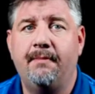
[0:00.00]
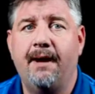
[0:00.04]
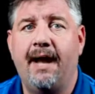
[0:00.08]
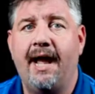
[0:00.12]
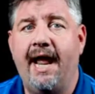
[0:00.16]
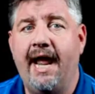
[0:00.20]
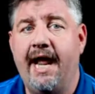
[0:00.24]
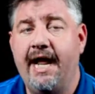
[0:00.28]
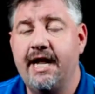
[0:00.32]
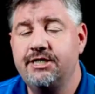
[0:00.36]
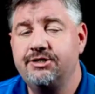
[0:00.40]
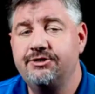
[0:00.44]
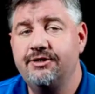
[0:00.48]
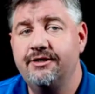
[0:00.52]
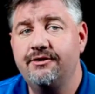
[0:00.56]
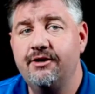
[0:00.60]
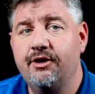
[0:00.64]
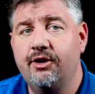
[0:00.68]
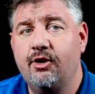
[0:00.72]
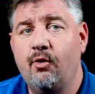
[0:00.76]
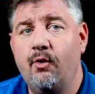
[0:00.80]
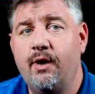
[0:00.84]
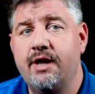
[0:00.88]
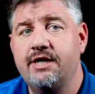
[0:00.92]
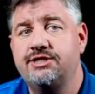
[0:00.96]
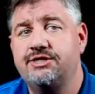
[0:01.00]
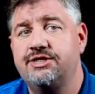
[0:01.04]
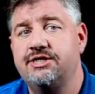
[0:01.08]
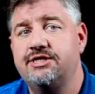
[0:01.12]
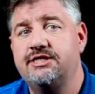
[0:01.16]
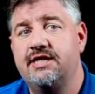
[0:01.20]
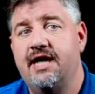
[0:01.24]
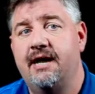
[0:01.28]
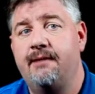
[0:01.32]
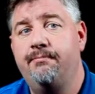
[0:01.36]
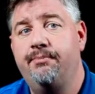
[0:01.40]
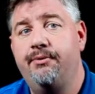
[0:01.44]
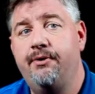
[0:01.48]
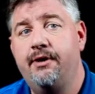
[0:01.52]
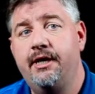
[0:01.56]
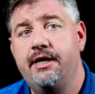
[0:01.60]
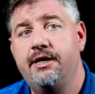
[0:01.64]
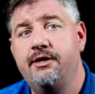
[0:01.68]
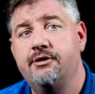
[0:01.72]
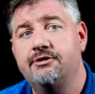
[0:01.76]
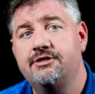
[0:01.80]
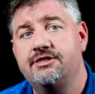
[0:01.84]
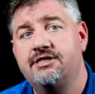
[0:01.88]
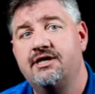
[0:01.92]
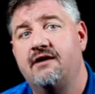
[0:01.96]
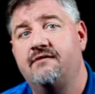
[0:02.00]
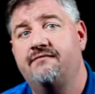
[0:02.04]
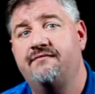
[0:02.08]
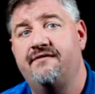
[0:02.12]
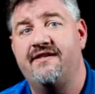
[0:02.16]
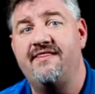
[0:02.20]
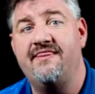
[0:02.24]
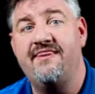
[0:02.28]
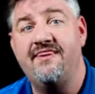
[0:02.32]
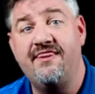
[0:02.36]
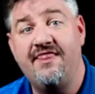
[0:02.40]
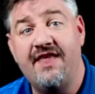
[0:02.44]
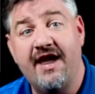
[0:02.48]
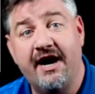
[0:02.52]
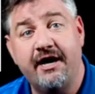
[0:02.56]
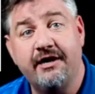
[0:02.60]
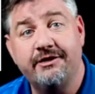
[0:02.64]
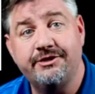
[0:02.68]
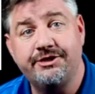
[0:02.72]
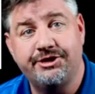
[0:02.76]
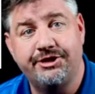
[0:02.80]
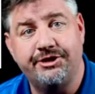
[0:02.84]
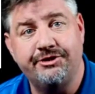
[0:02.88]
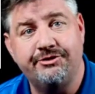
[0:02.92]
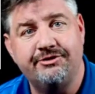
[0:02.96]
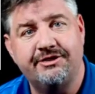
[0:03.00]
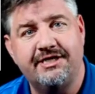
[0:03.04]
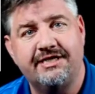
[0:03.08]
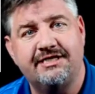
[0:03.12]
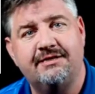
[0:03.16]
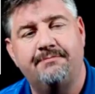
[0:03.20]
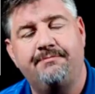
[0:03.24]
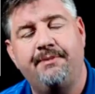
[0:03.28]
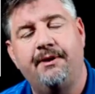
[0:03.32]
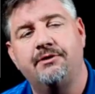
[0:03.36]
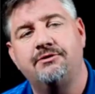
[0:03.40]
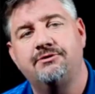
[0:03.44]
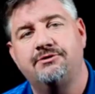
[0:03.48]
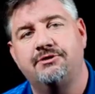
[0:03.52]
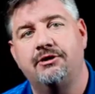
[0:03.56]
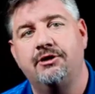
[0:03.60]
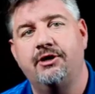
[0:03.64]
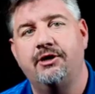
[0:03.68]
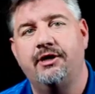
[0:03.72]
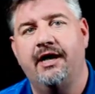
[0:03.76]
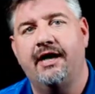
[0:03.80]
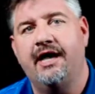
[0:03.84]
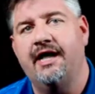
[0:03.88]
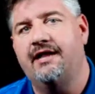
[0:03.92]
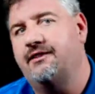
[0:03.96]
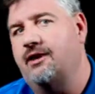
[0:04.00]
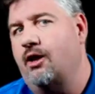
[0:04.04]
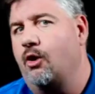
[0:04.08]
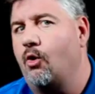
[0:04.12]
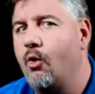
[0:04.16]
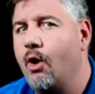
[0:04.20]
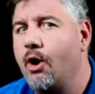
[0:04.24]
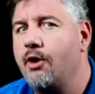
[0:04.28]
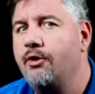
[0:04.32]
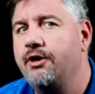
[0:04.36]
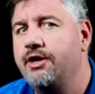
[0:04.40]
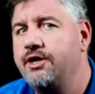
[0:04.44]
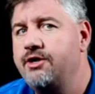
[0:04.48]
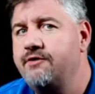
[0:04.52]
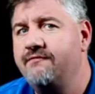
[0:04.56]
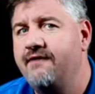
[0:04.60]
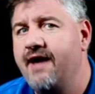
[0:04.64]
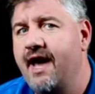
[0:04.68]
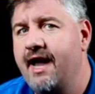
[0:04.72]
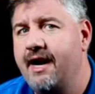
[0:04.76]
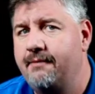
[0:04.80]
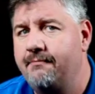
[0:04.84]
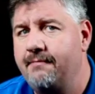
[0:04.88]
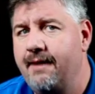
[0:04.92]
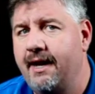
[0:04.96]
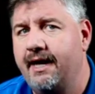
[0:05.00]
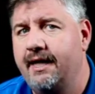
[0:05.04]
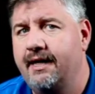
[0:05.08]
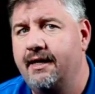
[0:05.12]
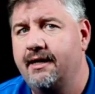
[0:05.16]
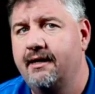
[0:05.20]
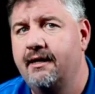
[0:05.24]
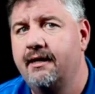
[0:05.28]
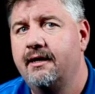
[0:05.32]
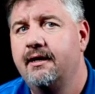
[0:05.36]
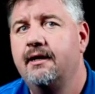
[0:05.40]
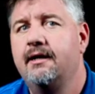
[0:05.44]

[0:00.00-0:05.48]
by answering their questions and putting yourself in their shoes as opposed to looking at the quota you've got to make,